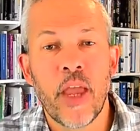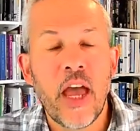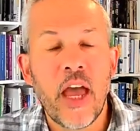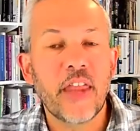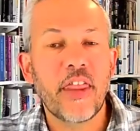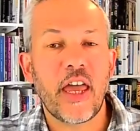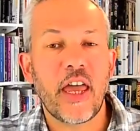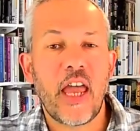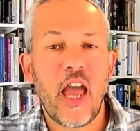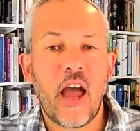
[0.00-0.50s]

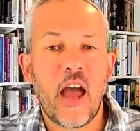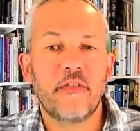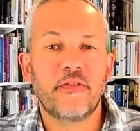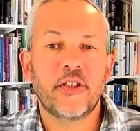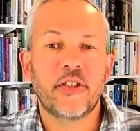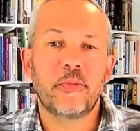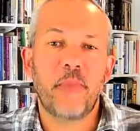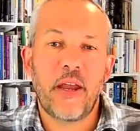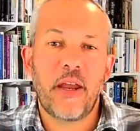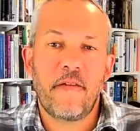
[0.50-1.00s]
They have
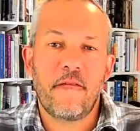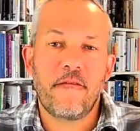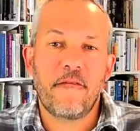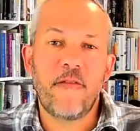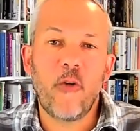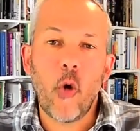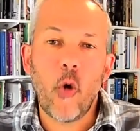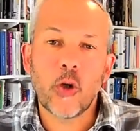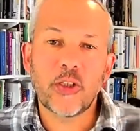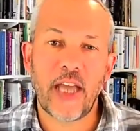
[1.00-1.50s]
spent
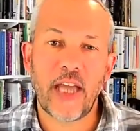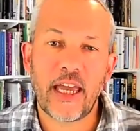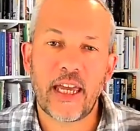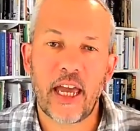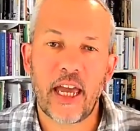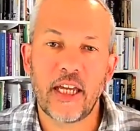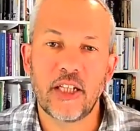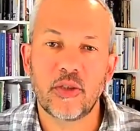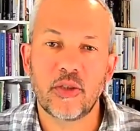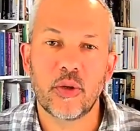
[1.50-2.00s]
4
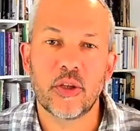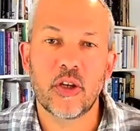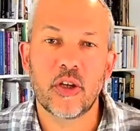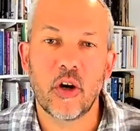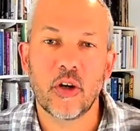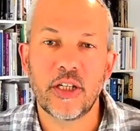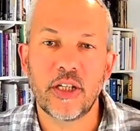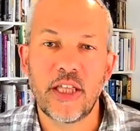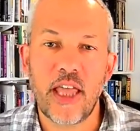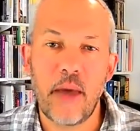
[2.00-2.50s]
decades with
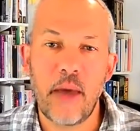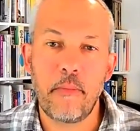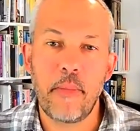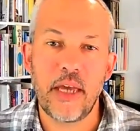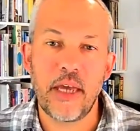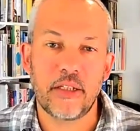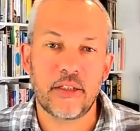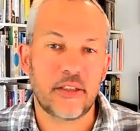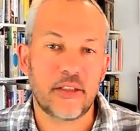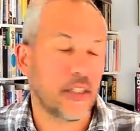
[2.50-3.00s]
God in their
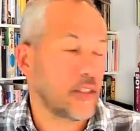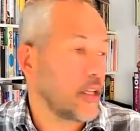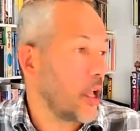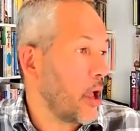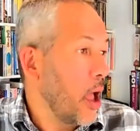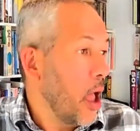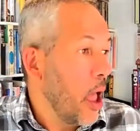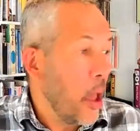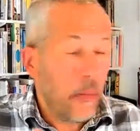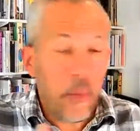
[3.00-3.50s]
midst as a
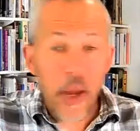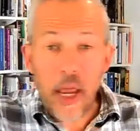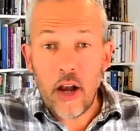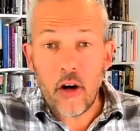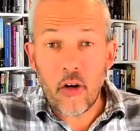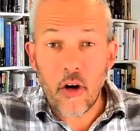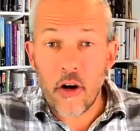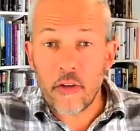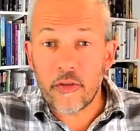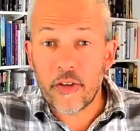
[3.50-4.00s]

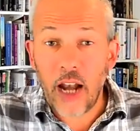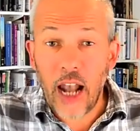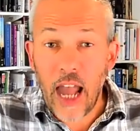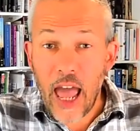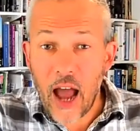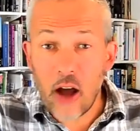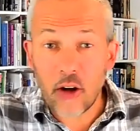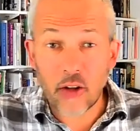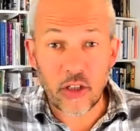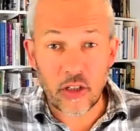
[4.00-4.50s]
pillar of
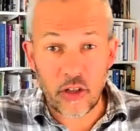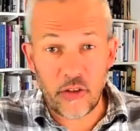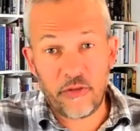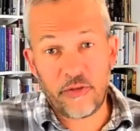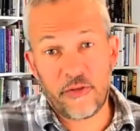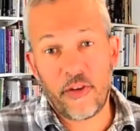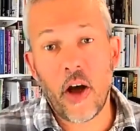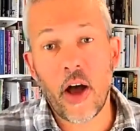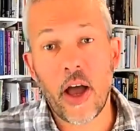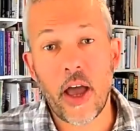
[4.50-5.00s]
cloud and of
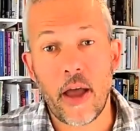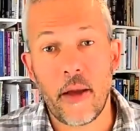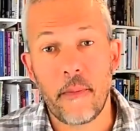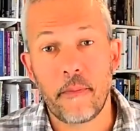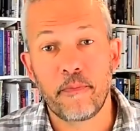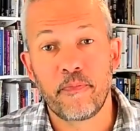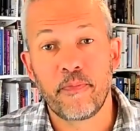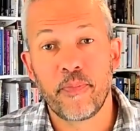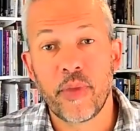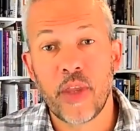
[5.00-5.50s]
fire.
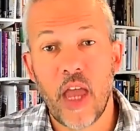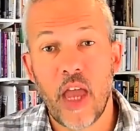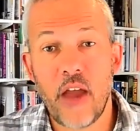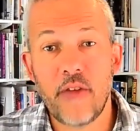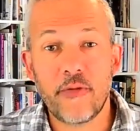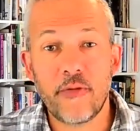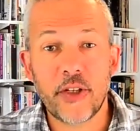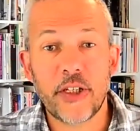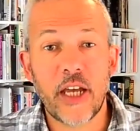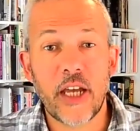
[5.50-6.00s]

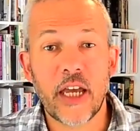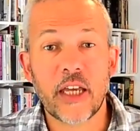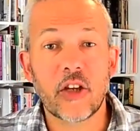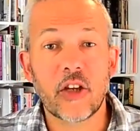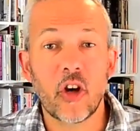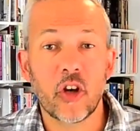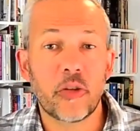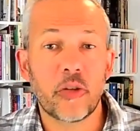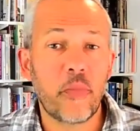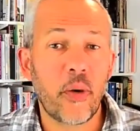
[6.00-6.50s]
Every day,
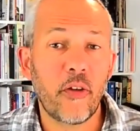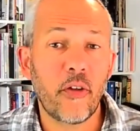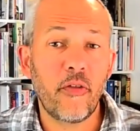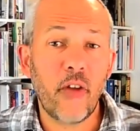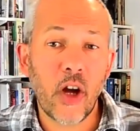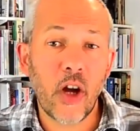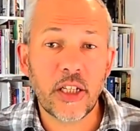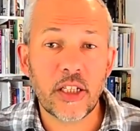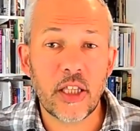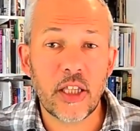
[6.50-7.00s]
God
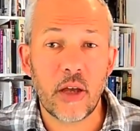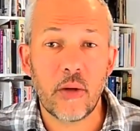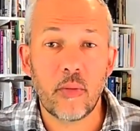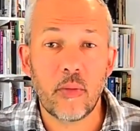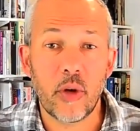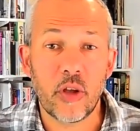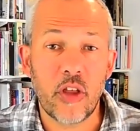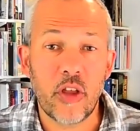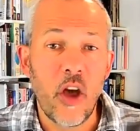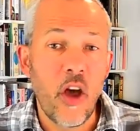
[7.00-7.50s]
provided them
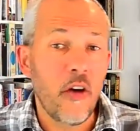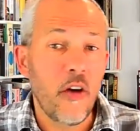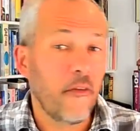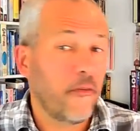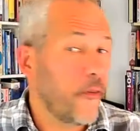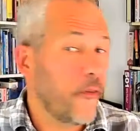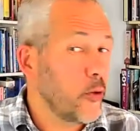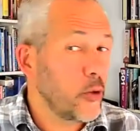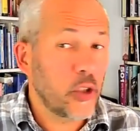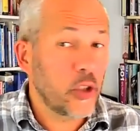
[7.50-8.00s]
with
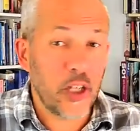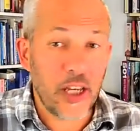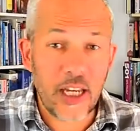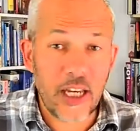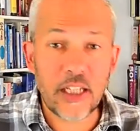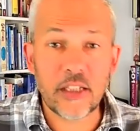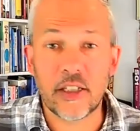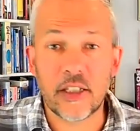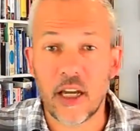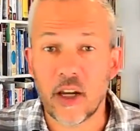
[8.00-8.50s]
food to
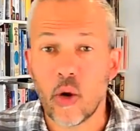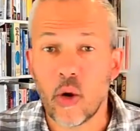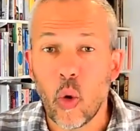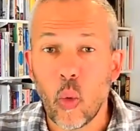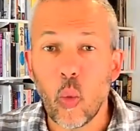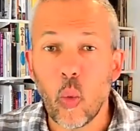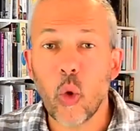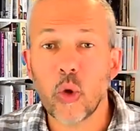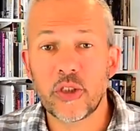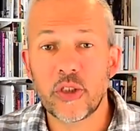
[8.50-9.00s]
eat and
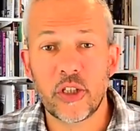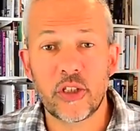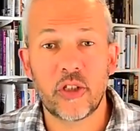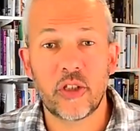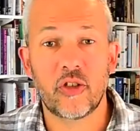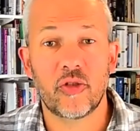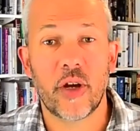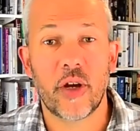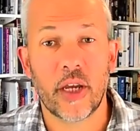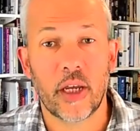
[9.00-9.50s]
water to
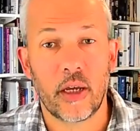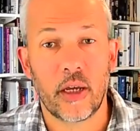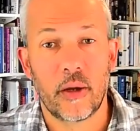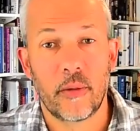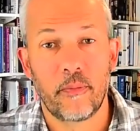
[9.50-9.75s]
drink.